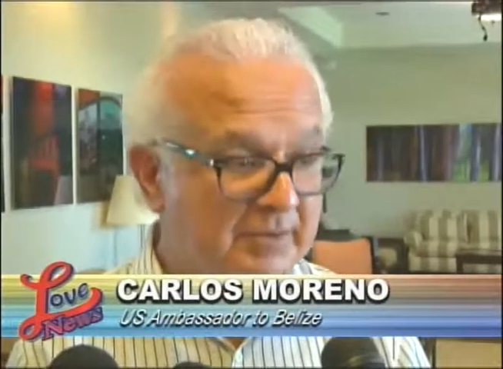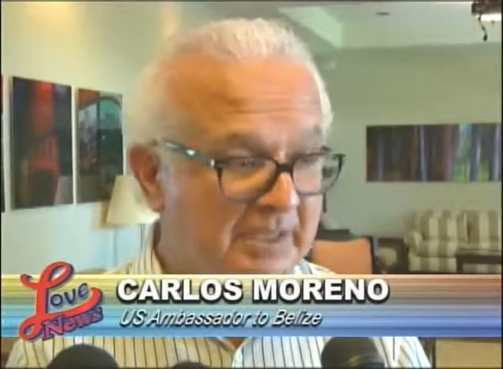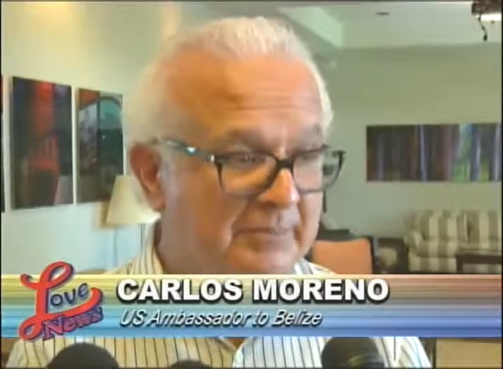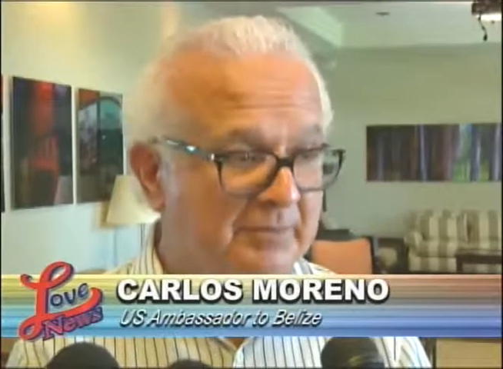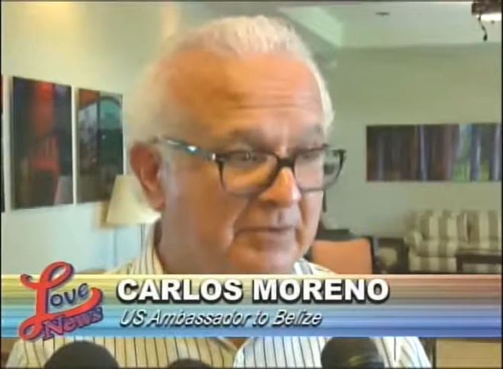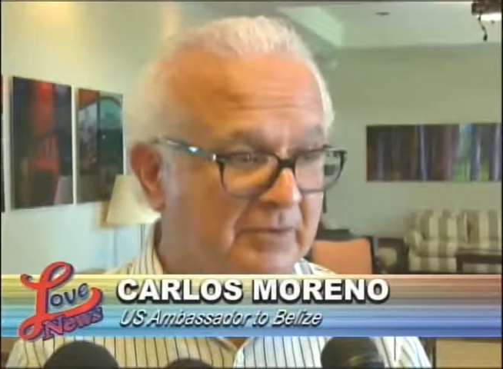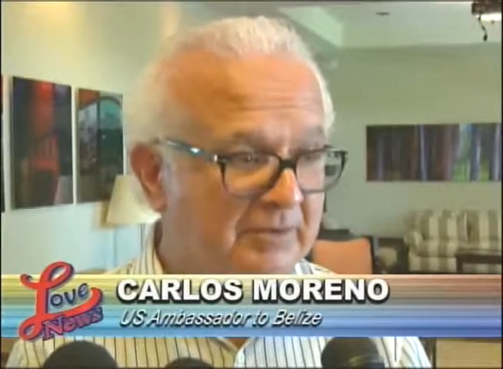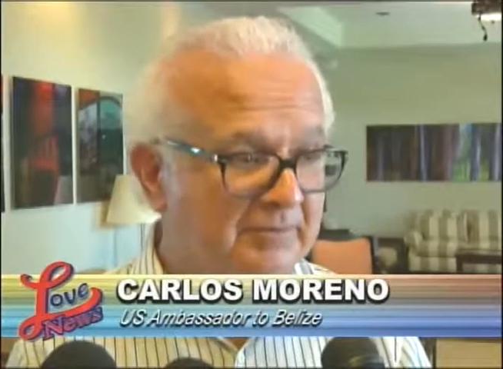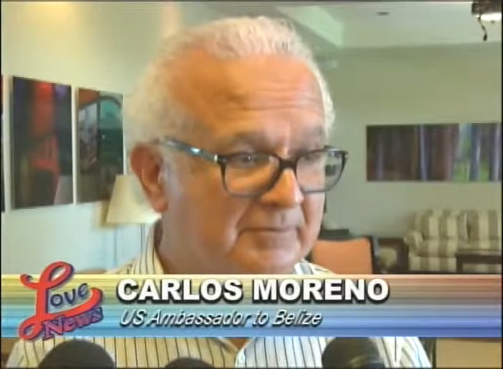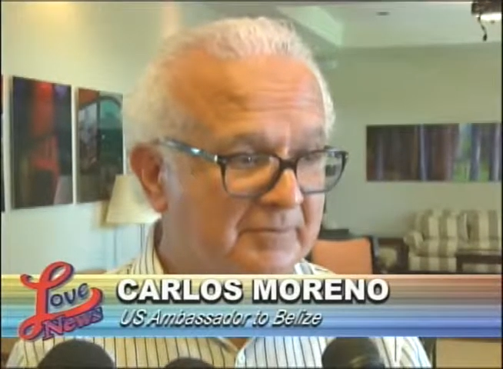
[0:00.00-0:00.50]

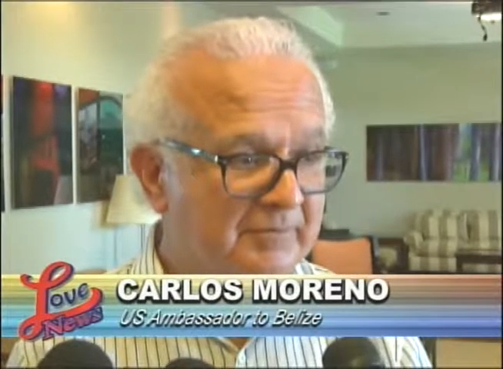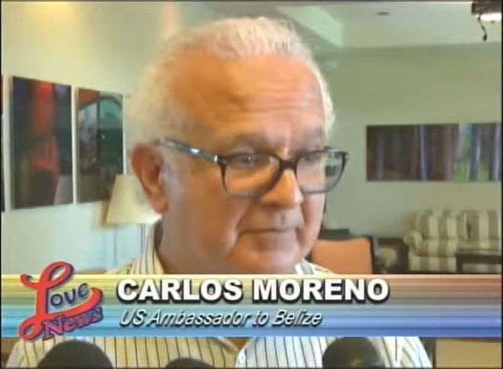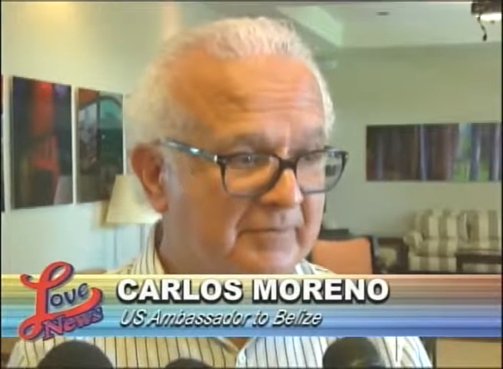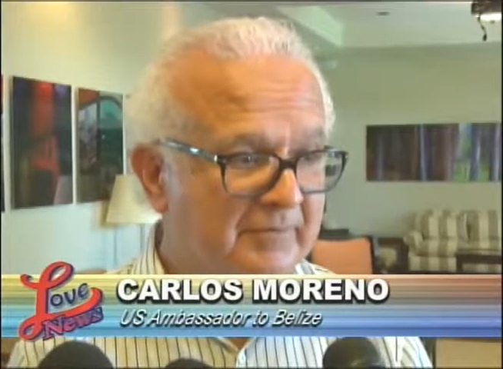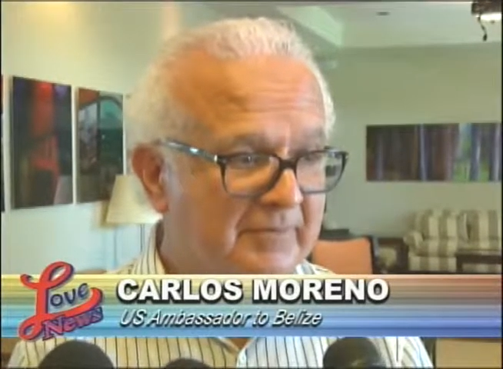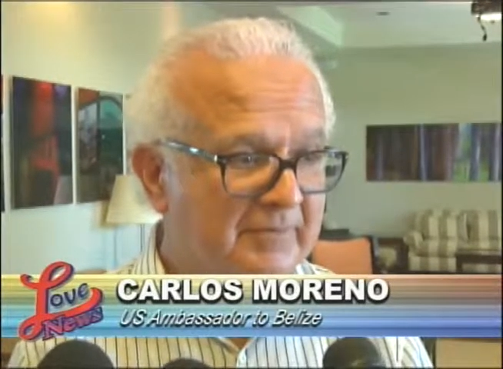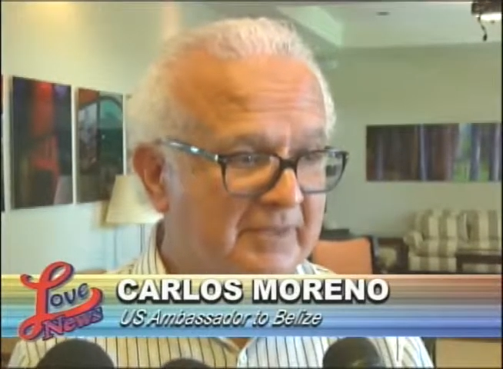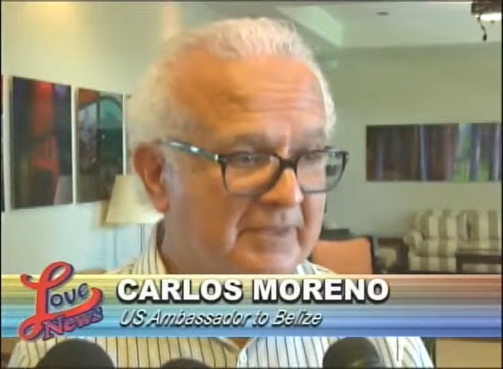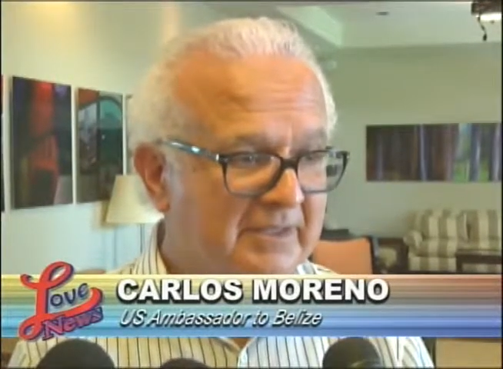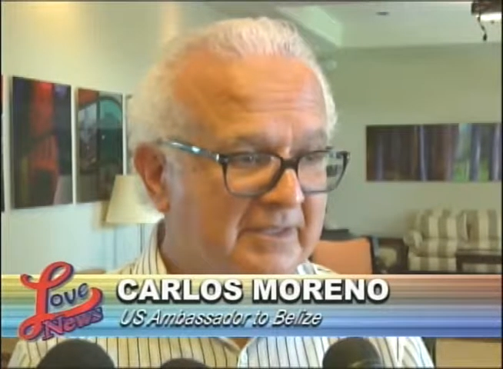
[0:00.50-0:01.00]
people
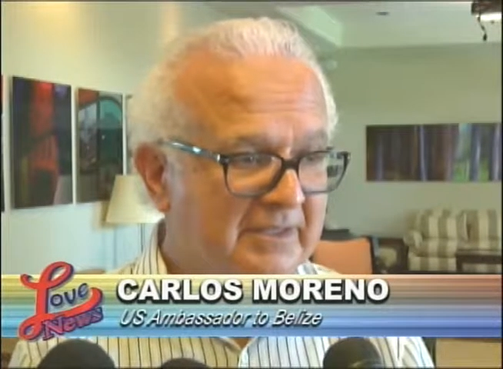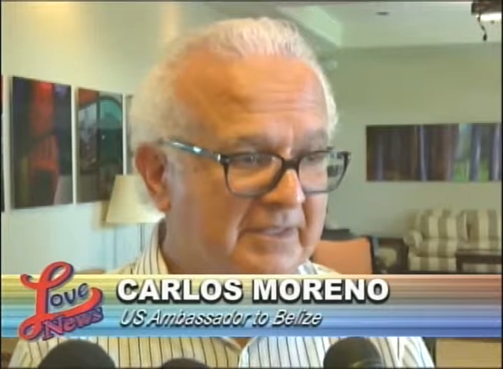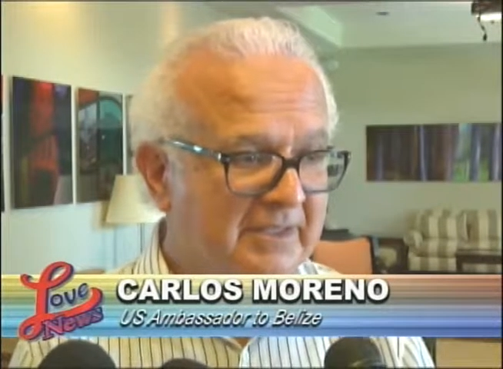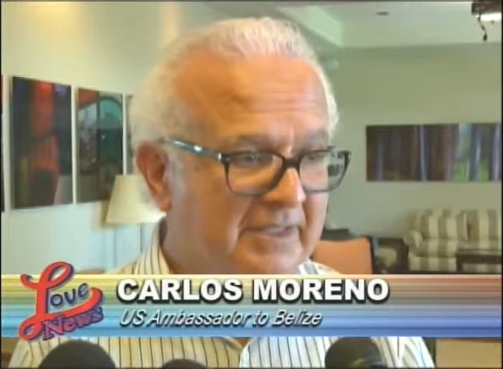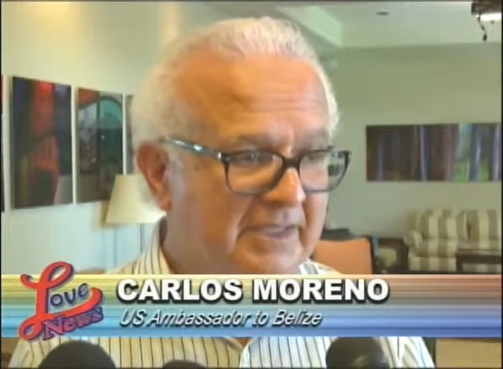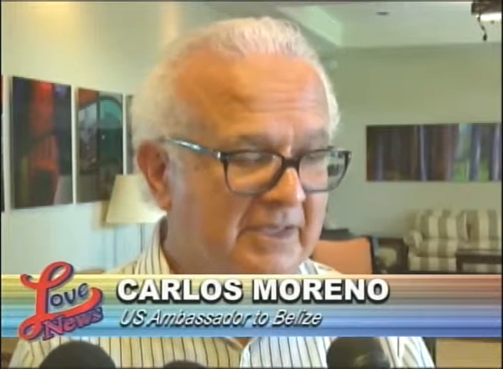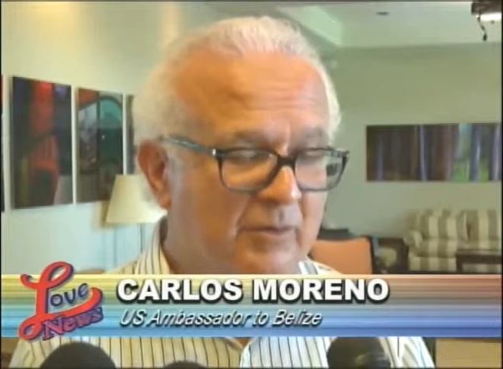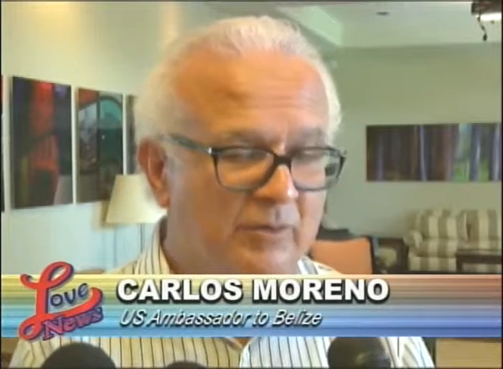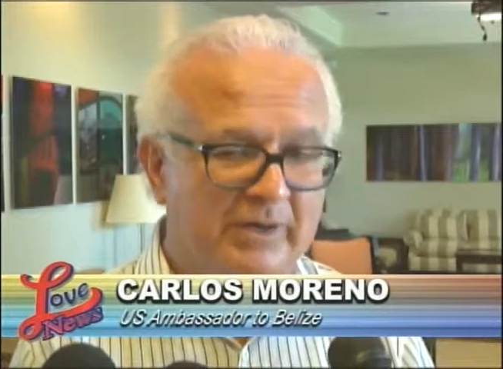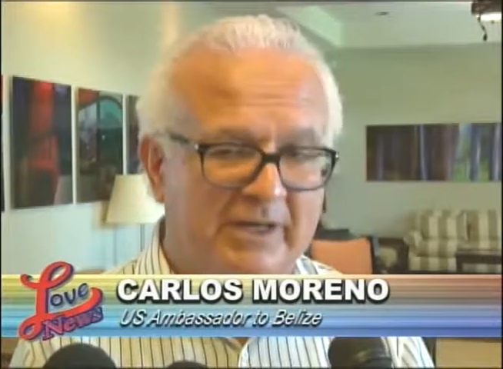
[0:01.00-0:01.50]

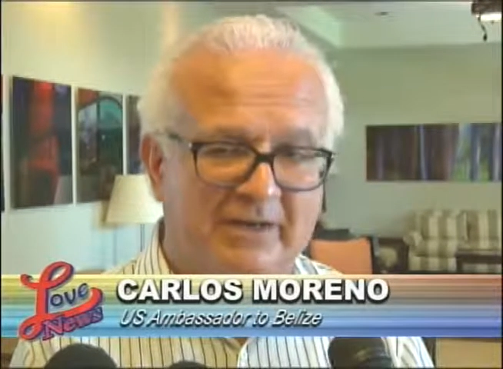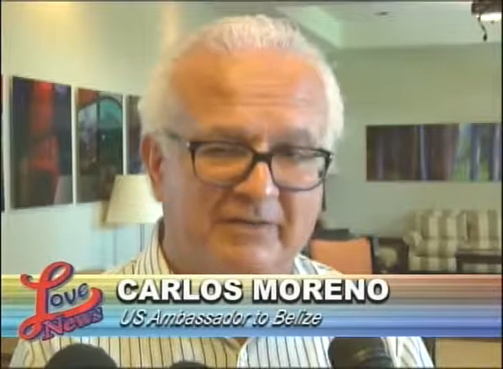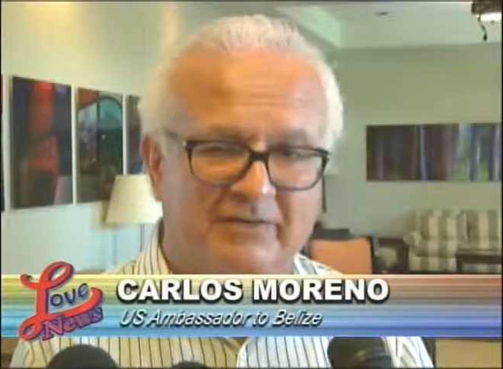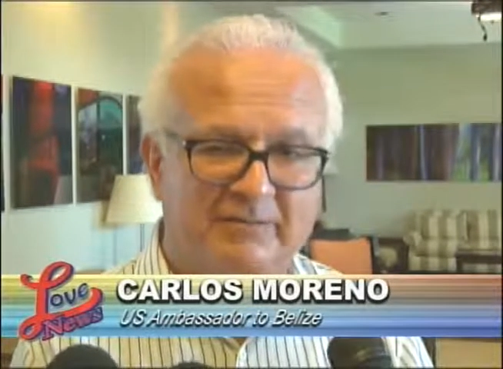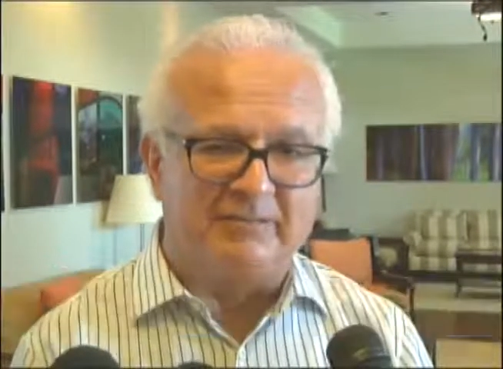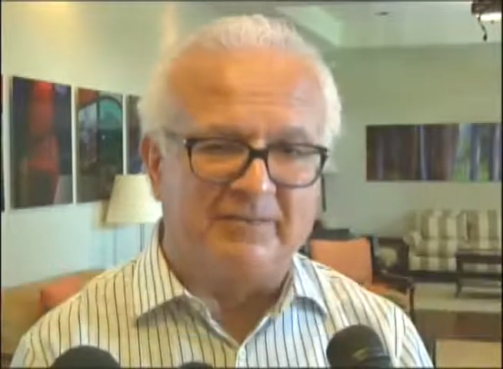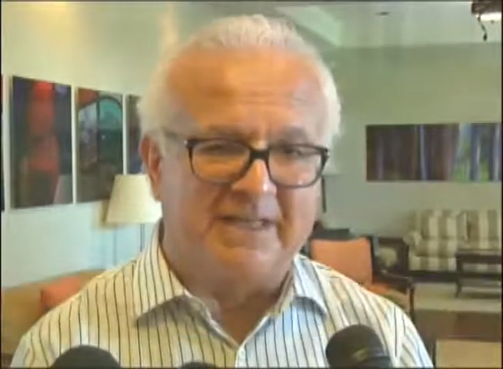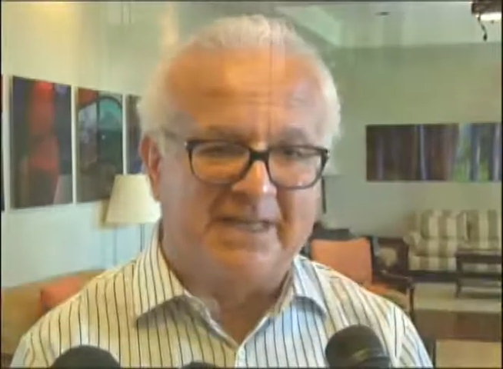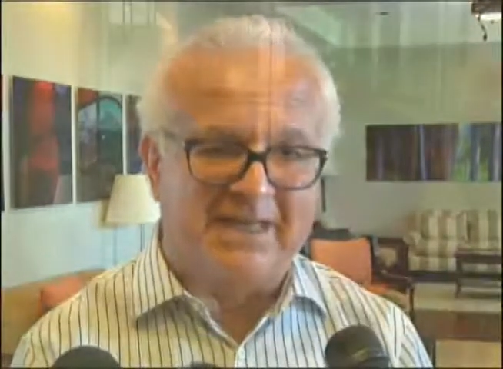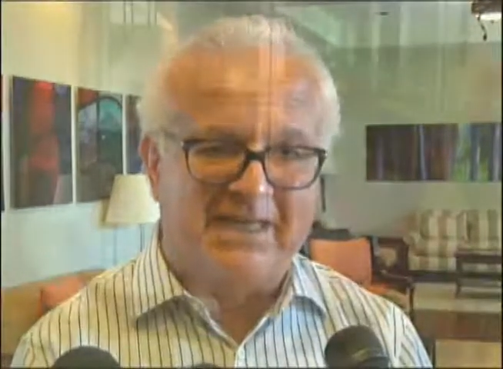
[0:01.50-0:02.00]
away
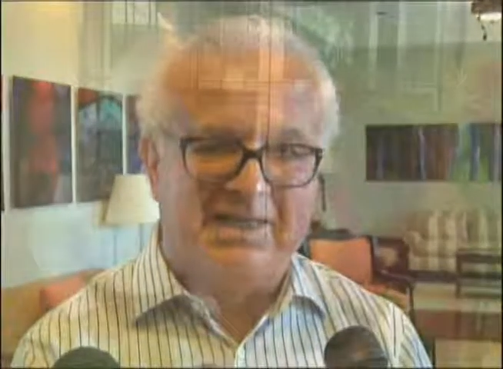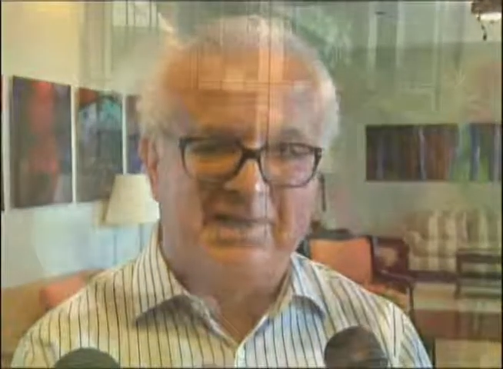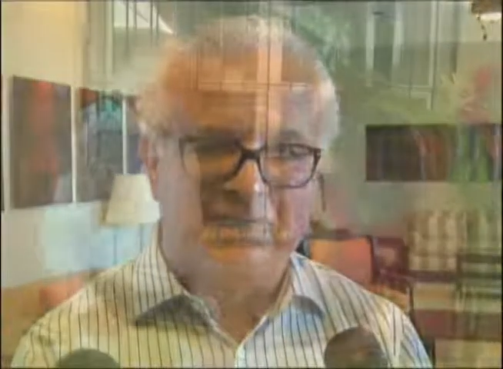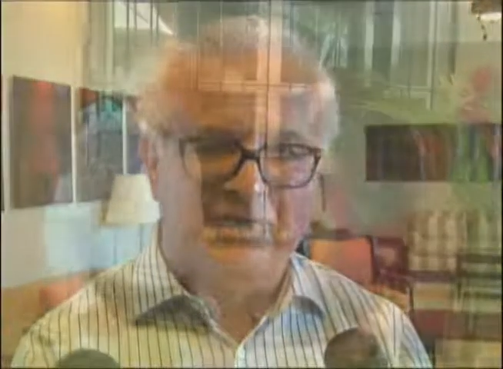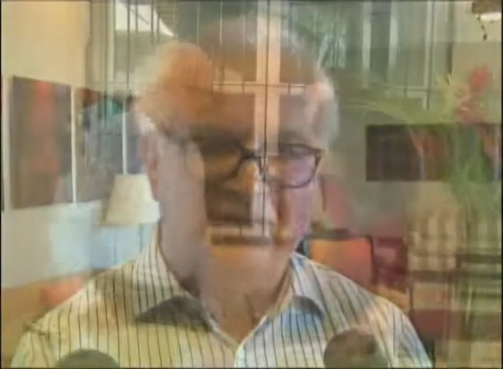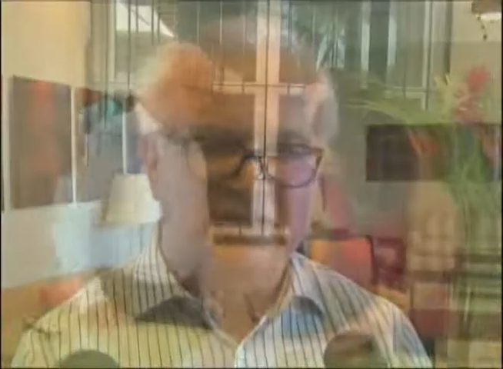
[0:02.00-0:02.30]
from gang